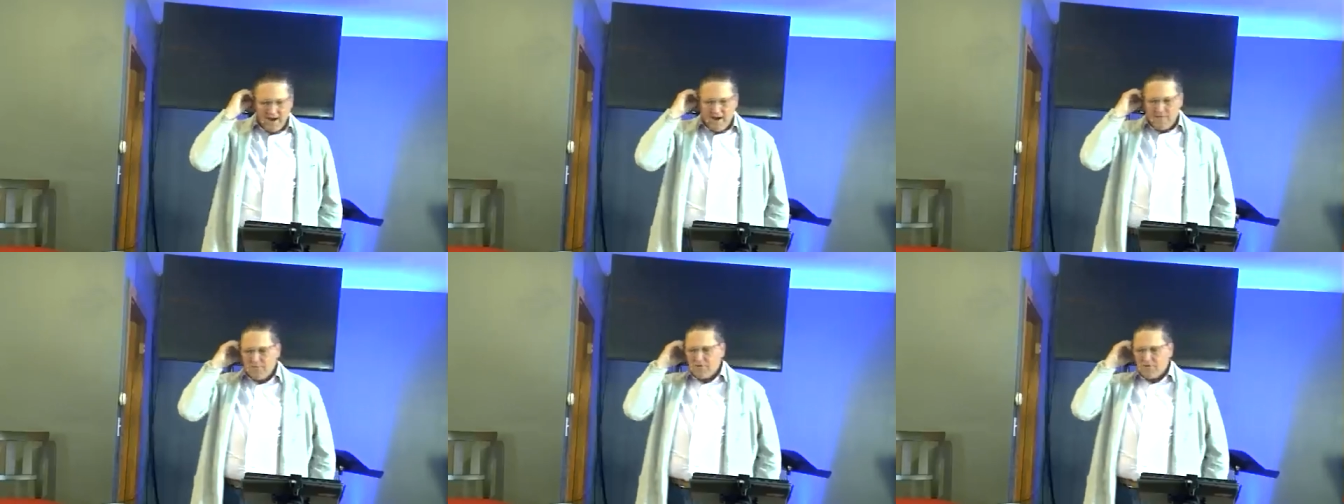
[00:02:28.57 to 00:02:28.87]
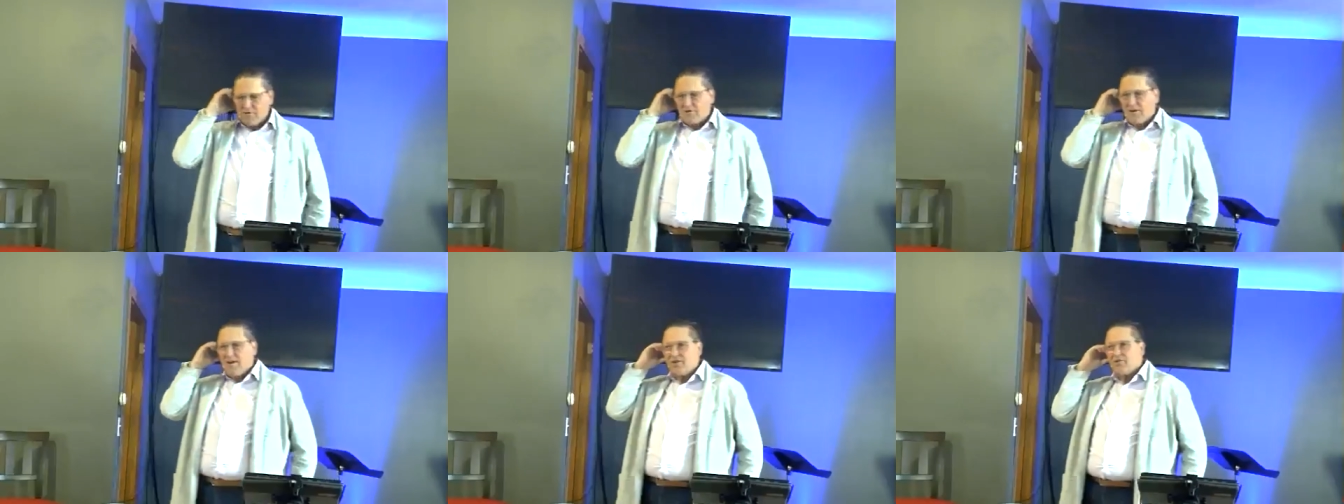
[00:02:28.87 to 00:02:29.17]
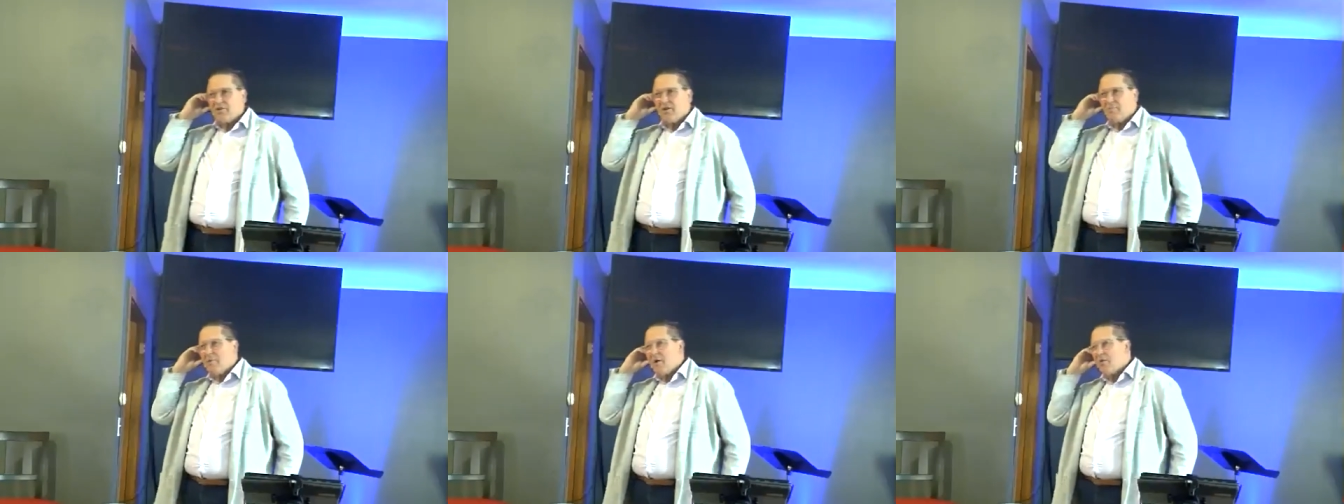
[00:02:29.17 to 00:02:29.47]

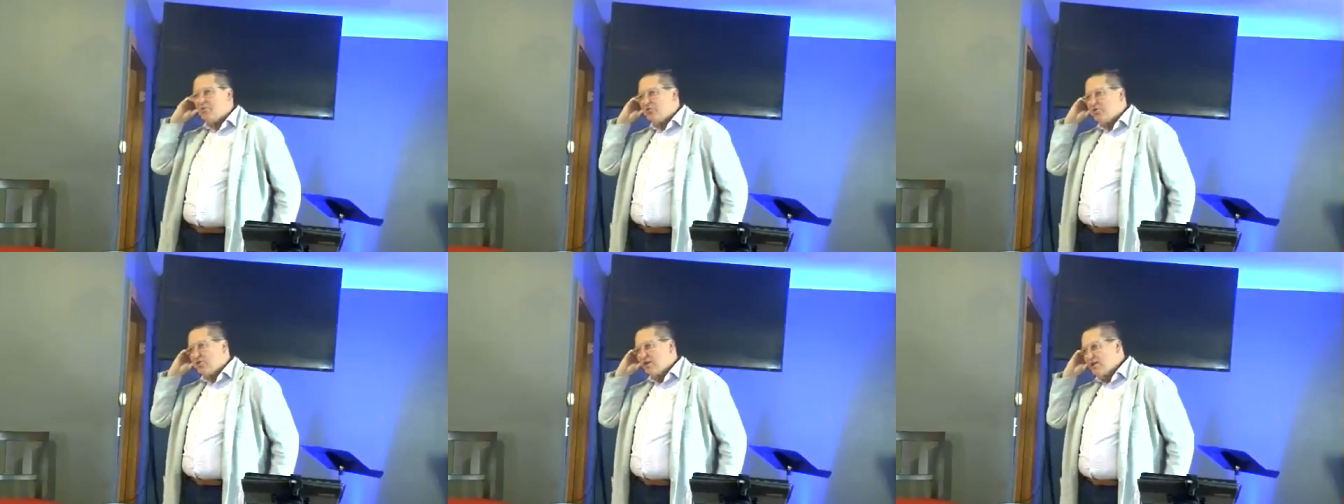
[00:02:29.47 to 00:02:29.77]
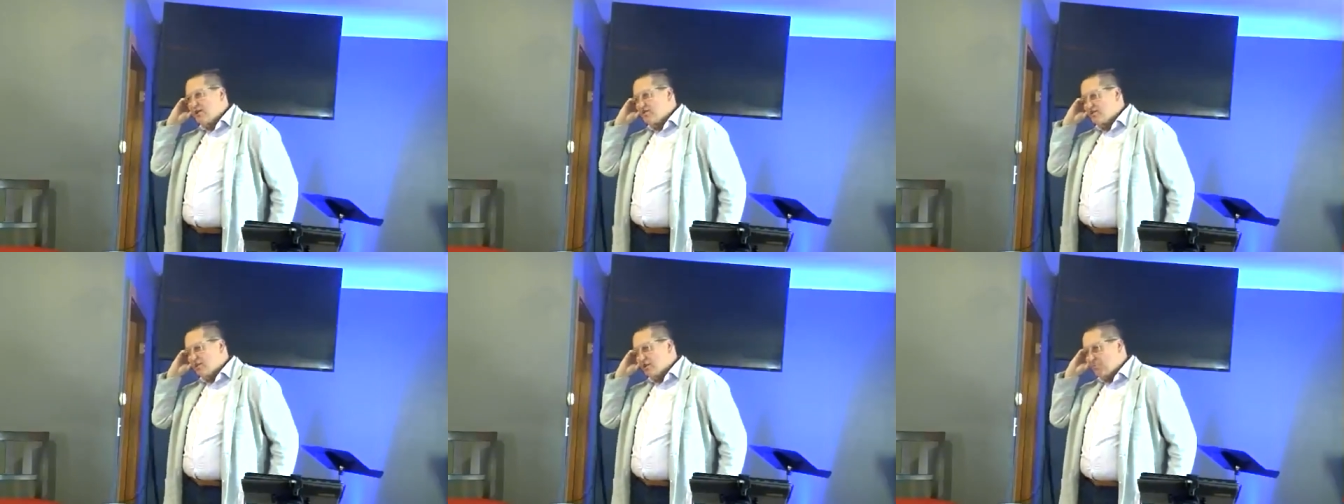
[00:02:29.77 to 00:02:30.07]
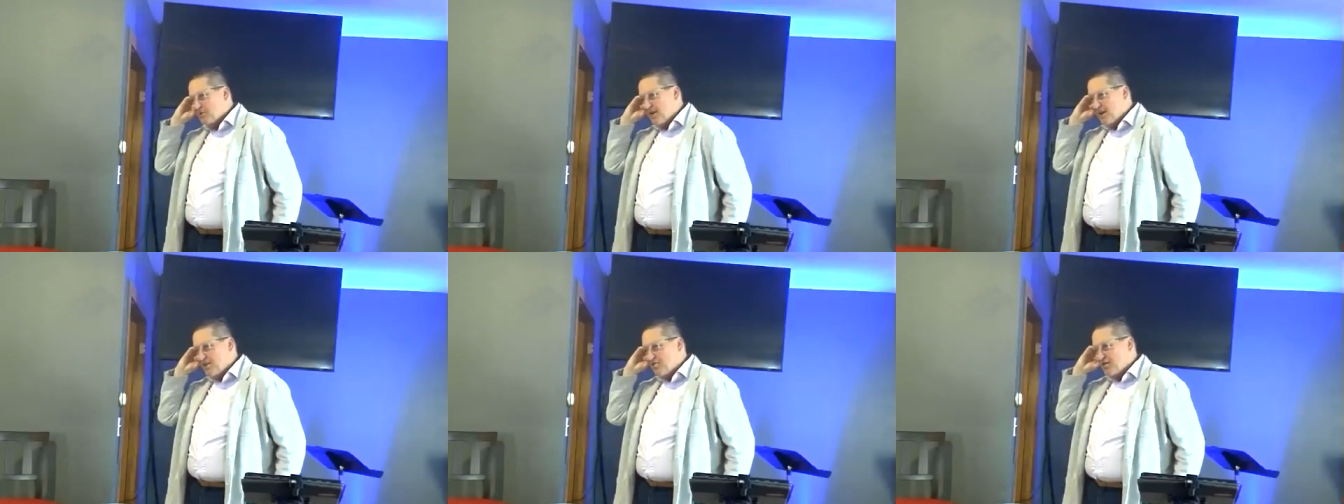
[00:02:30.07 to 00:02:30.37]
conversation about Jesus
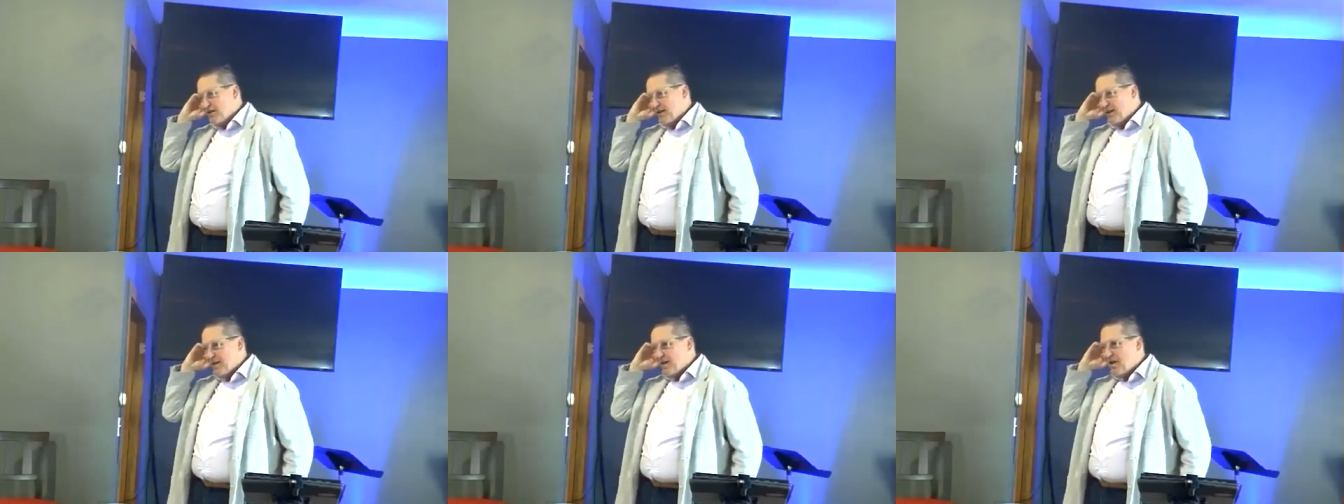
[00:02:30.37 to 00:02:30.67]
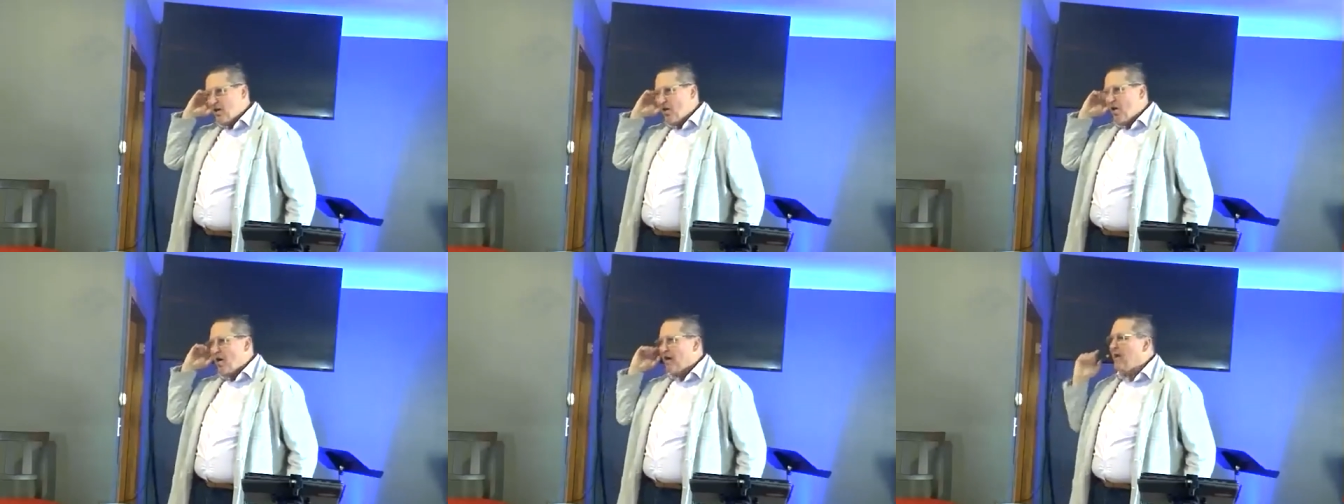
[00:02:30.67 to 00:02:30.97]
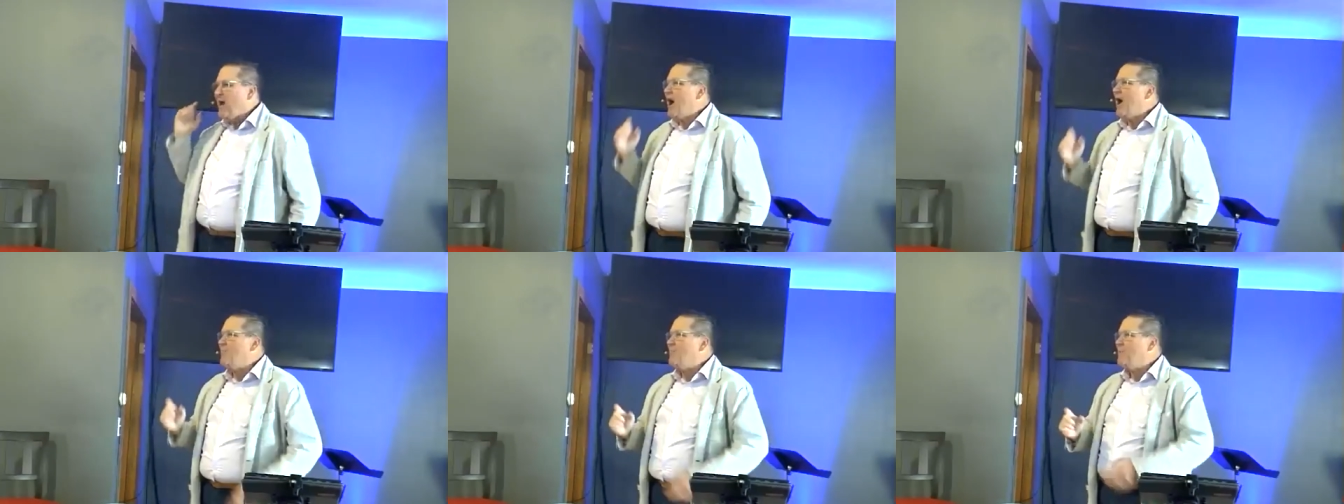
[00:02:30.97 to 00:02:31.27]
potentially getting
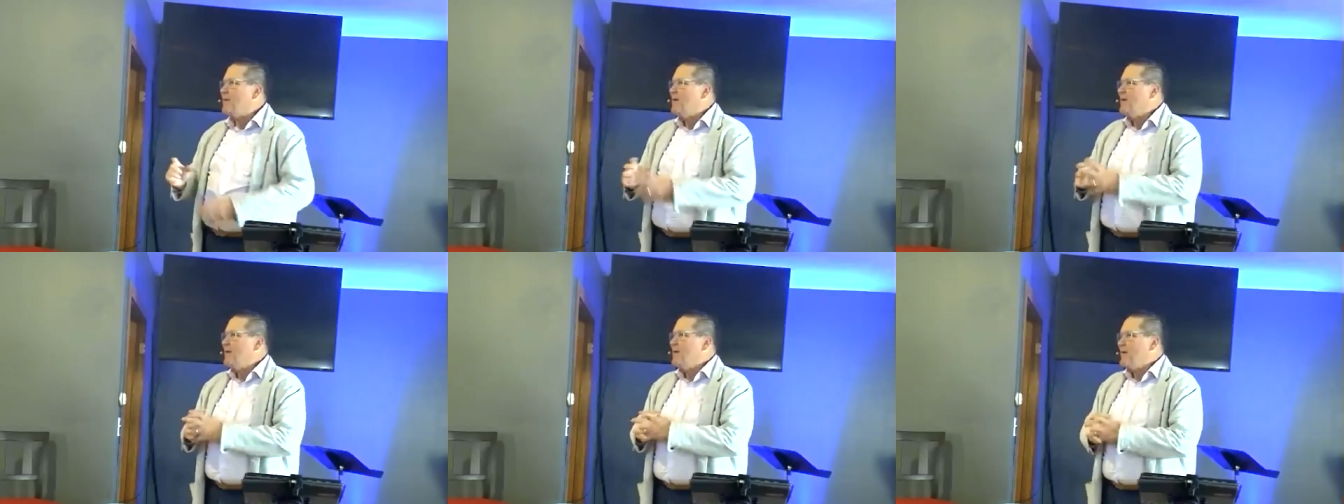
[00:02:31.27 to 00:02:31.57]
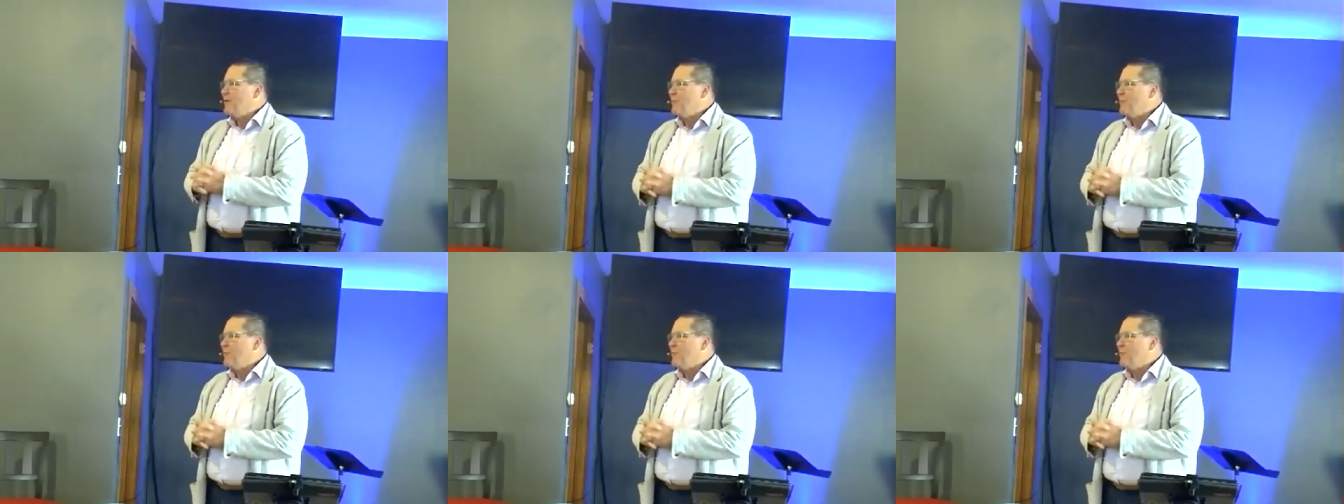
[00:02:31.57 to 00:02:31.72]
caught up